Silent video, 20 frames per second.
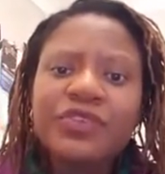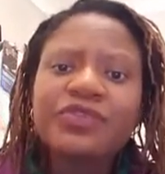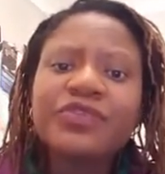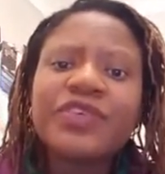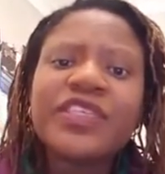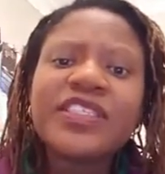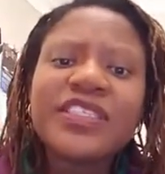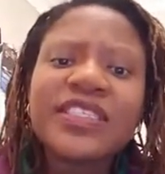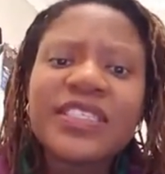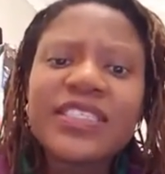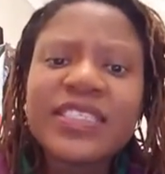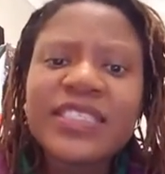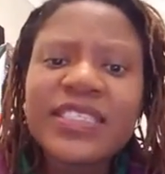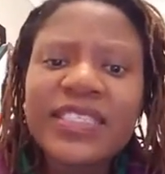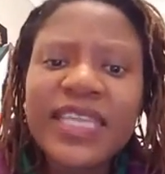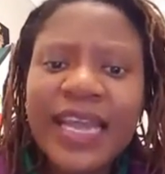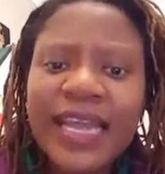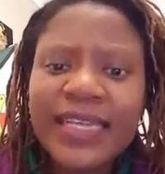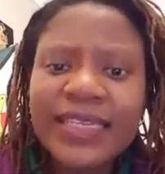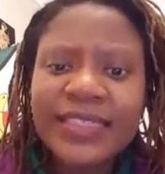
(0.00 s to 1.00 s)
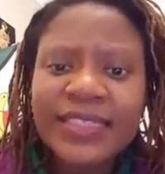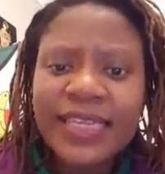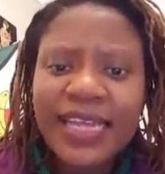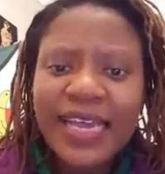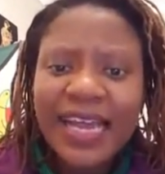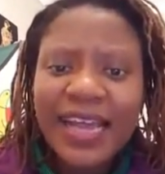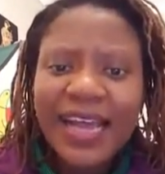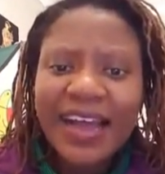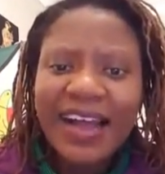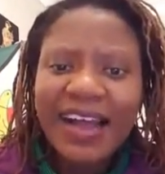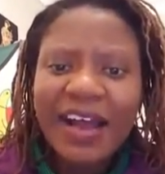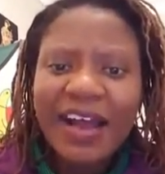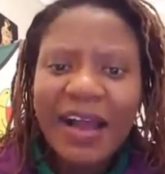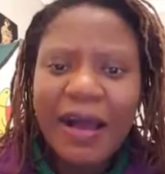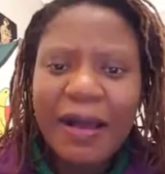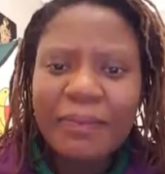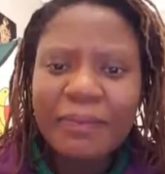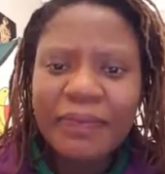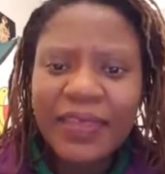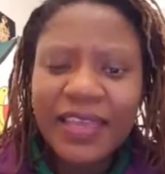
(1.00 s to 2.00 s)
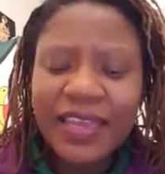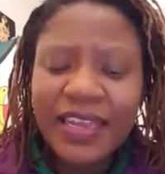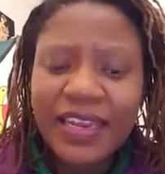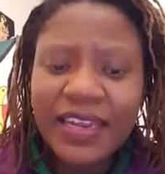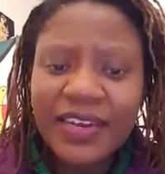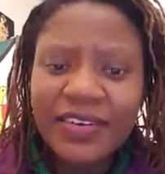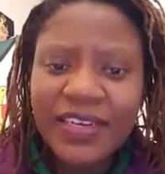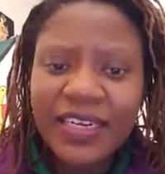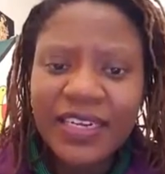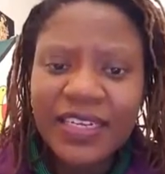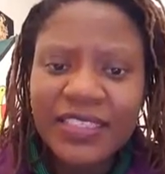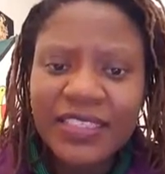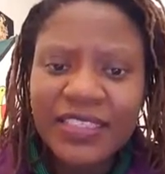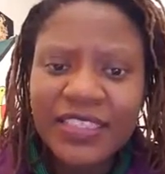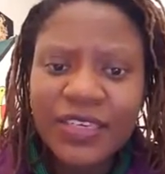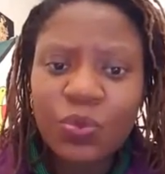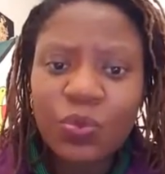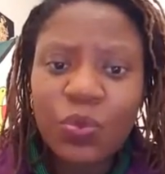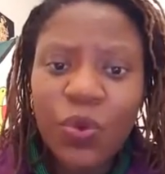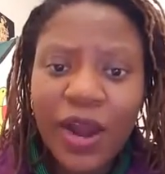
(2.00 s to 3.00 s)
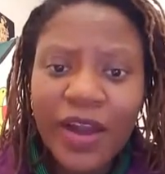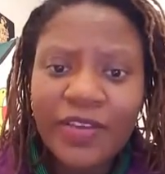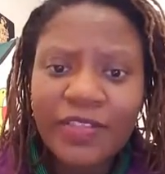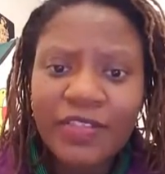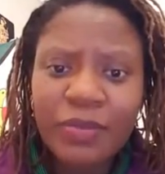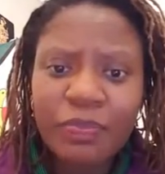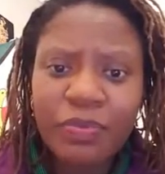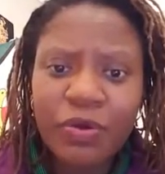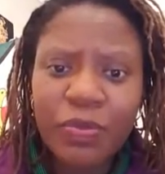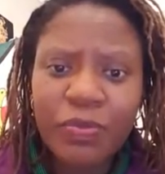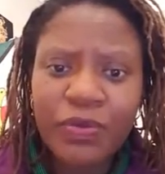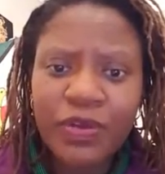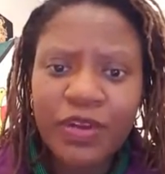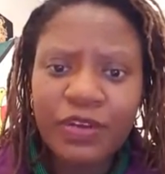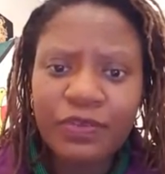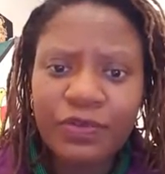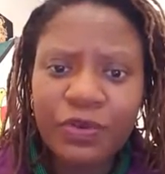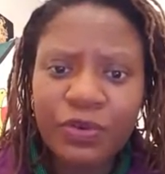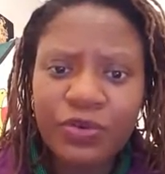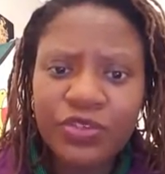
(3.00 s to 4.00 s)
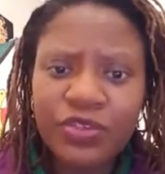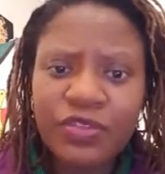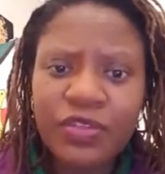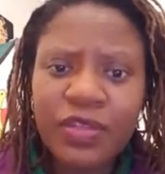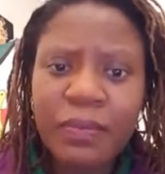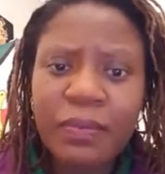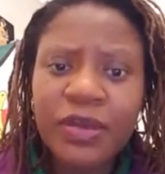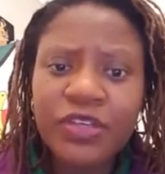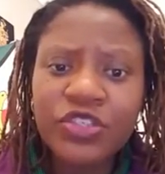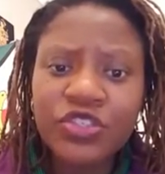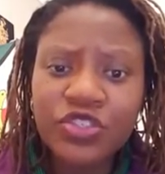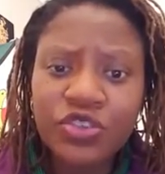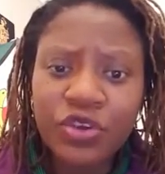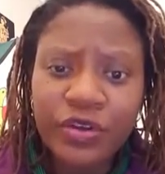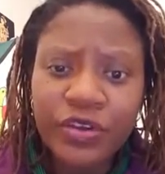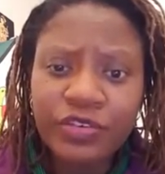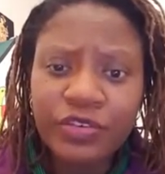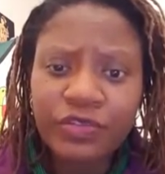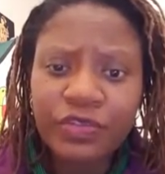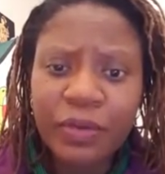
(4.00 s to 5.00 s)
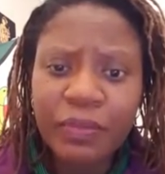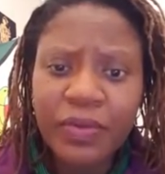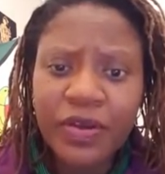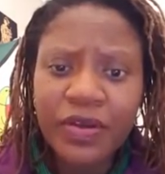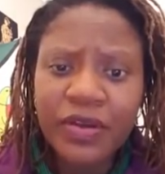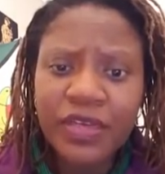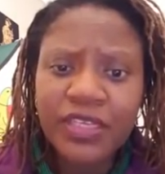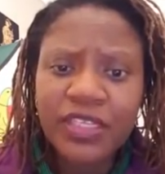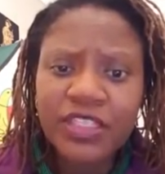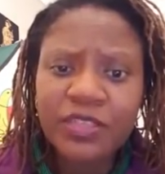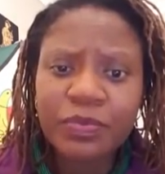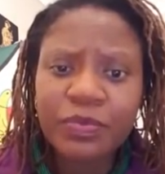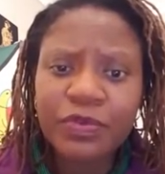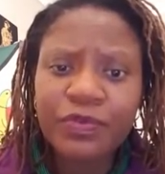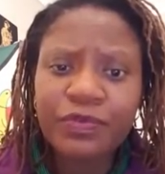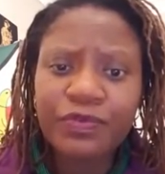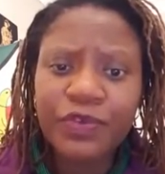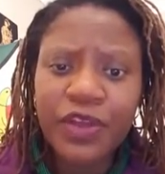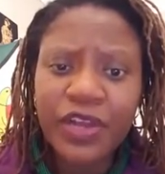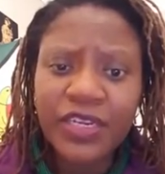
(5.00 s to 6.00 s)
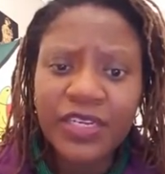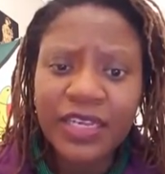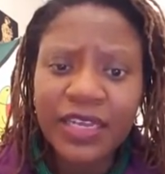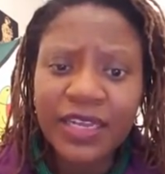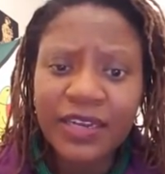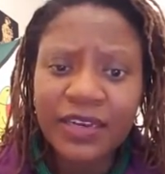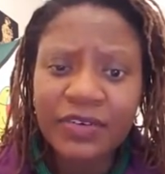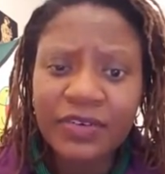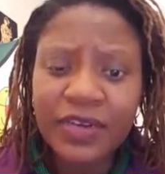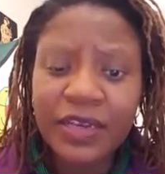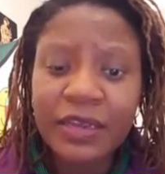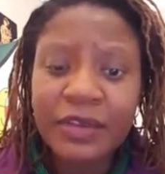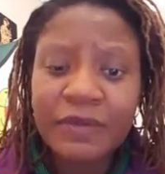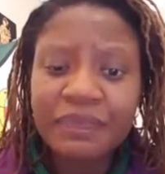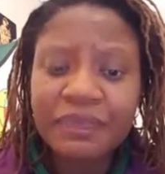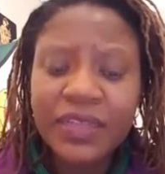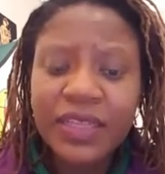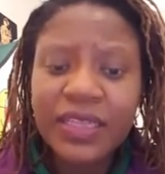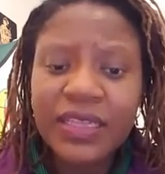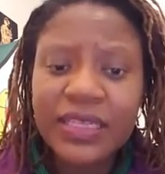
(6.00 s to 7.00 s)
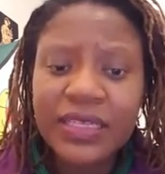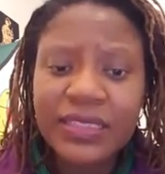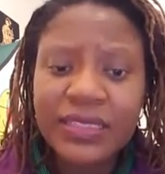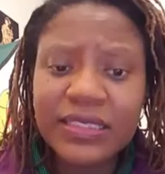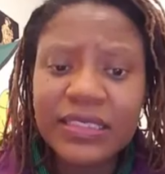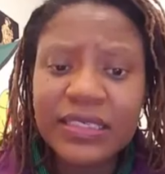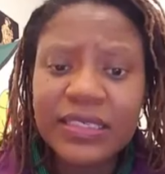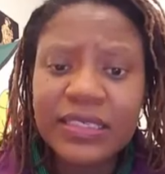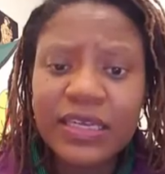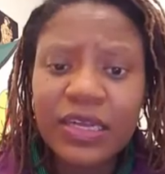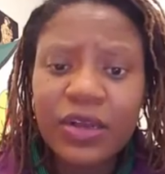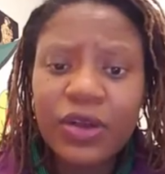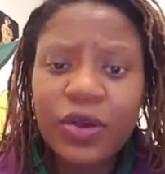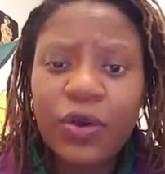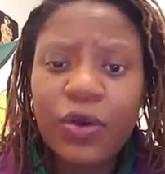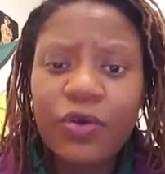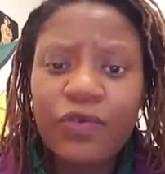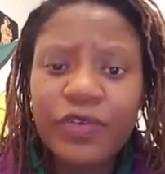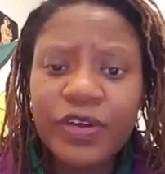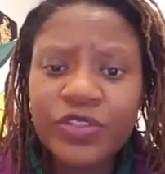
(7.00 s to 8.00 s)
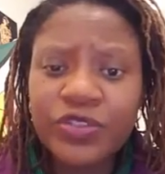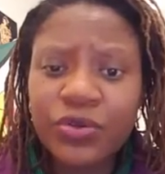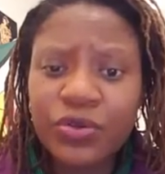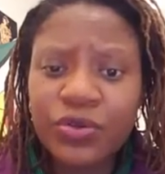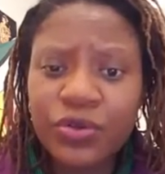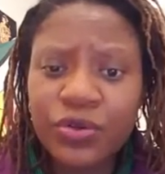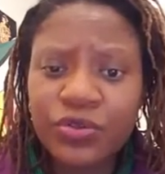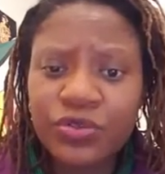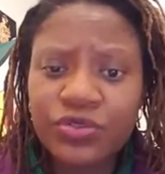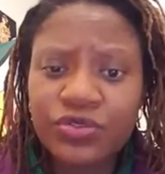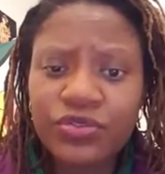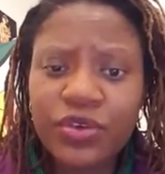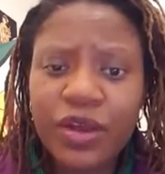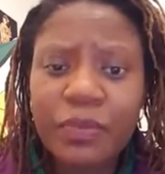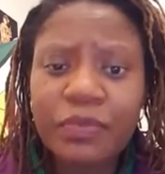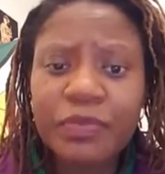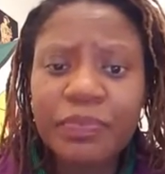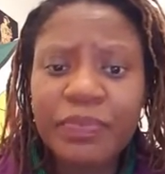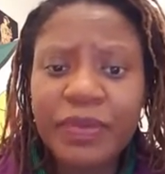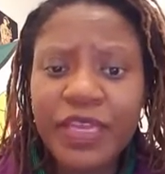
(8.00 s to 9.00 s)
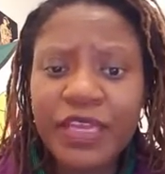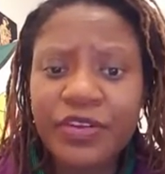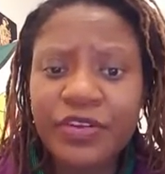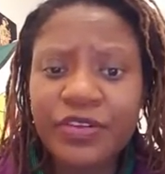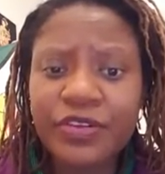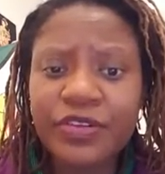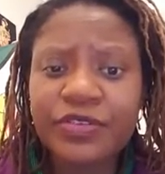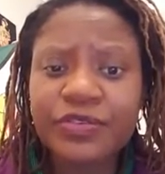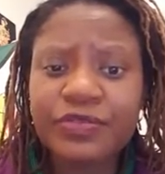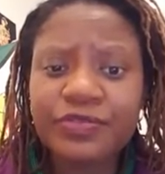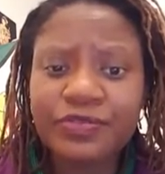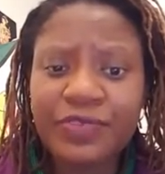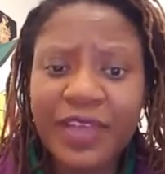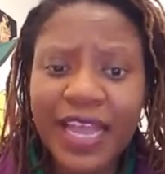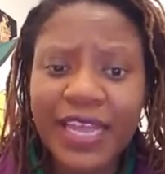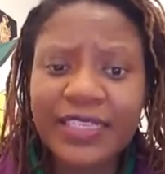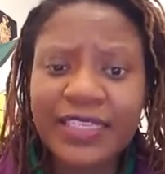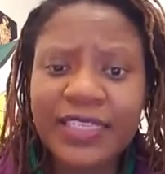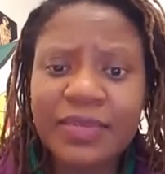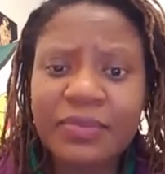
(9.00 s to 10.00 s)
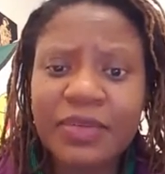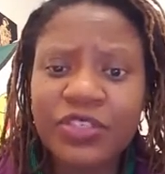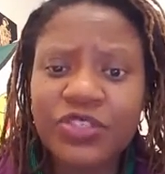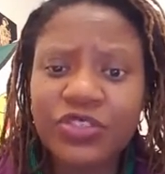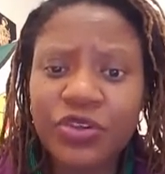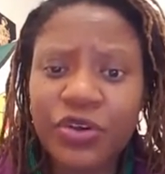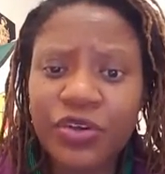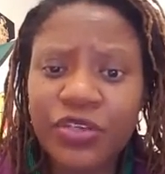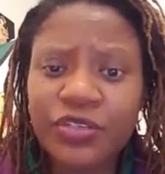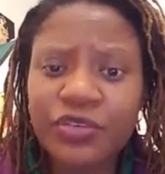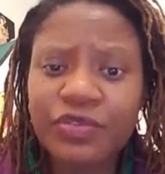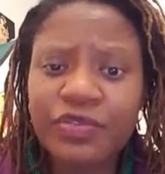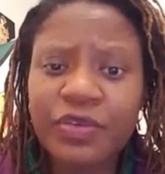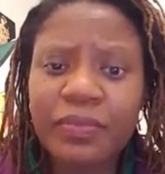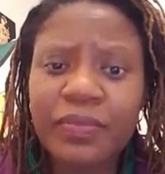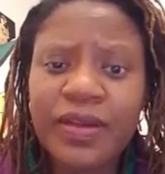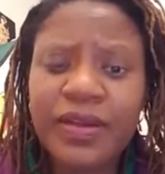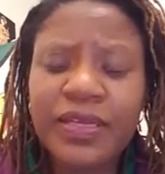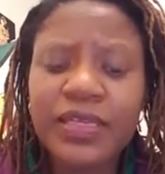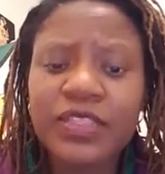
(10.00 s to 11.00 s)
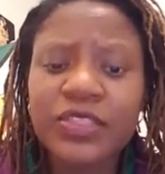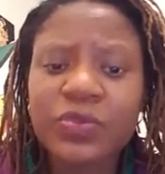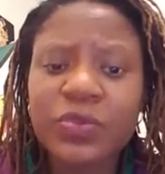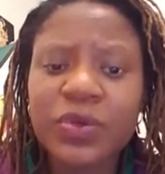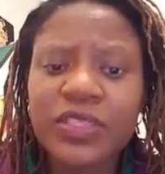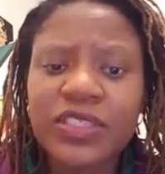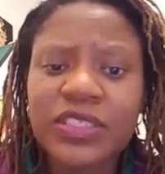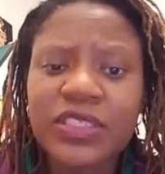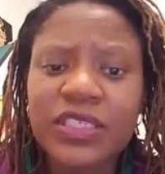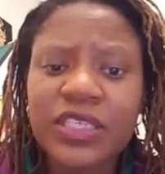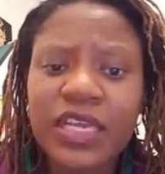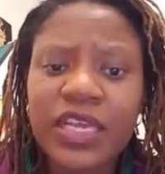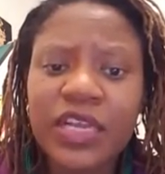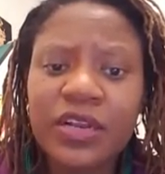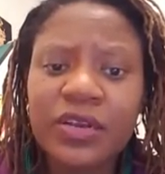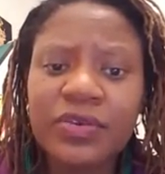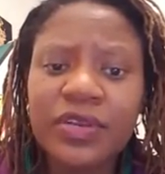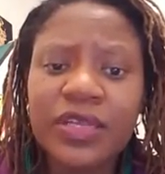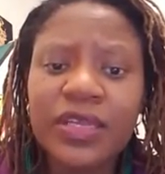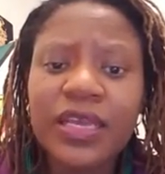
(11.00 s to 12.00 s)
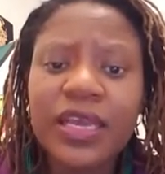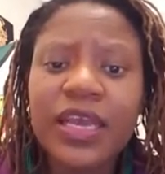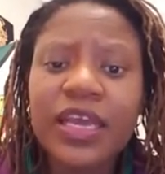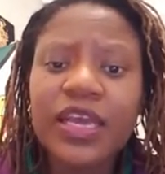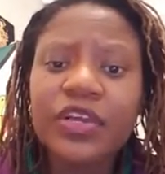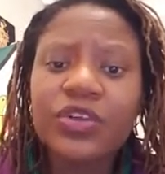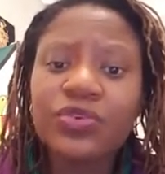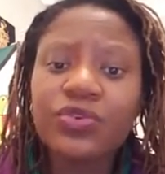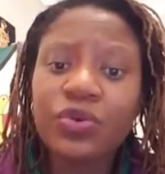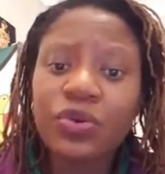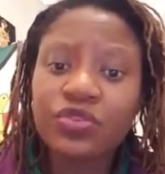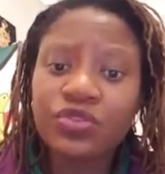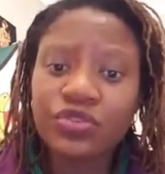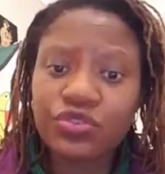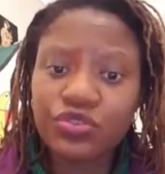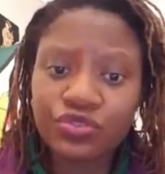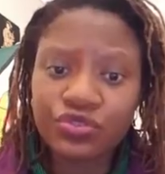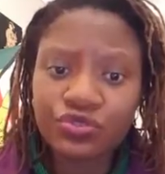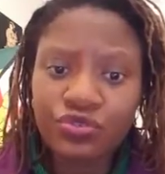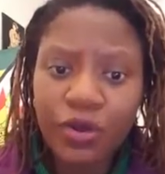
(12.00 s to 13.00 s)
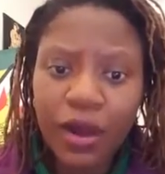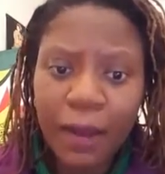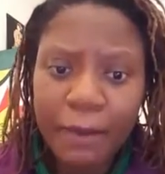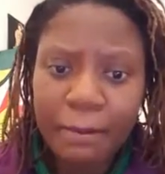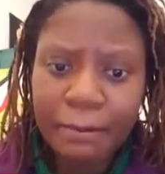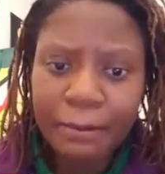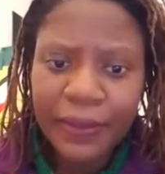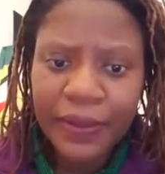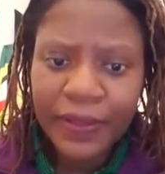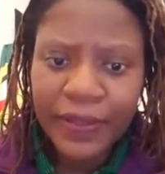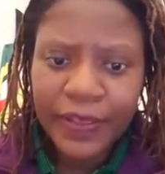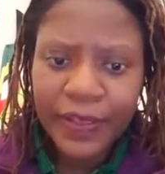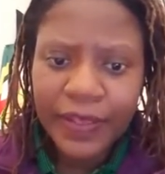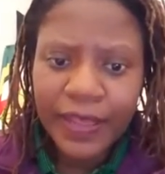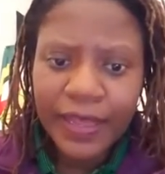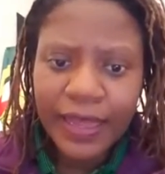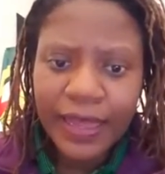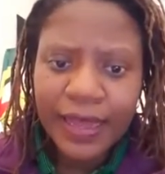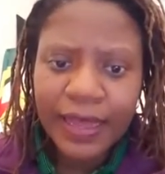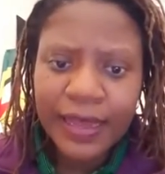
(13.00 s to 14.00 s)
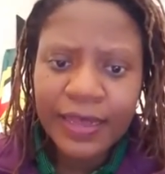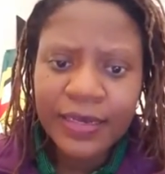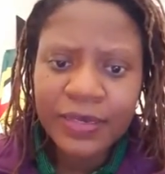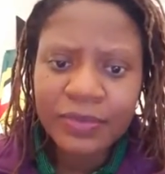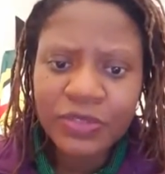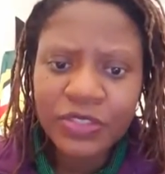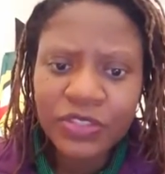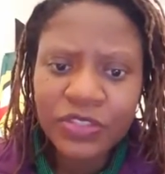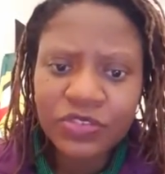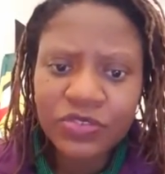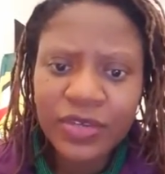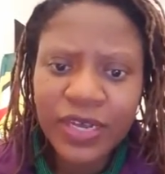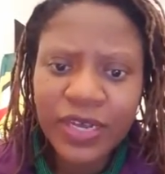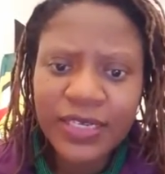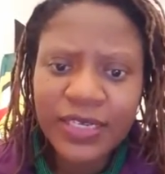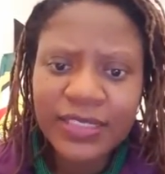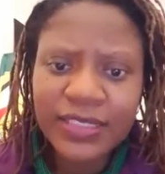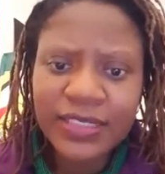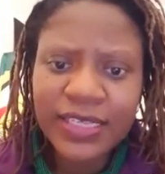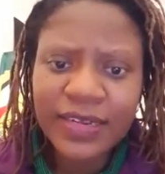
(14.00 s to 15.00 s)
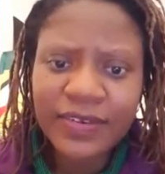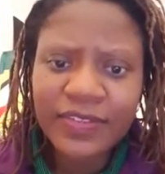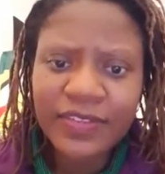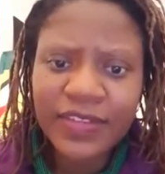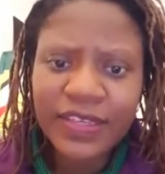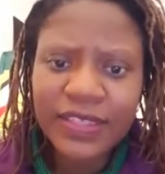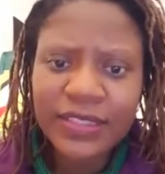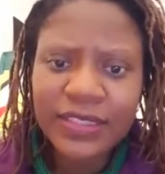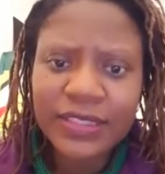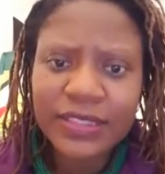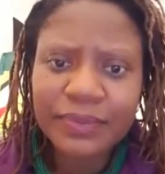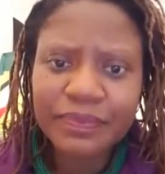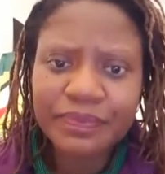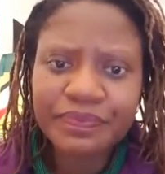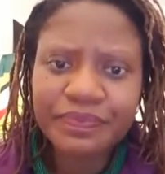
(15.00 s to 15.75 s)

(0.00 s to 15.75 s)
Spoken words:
Vincent says Hillary Clinton won the popular vote. The majority of Americans preferred Hillary Clinton over Donald Trump, period. Fact. The majority of Americans wanted Hillary, not Trump. Let me just try and extend this.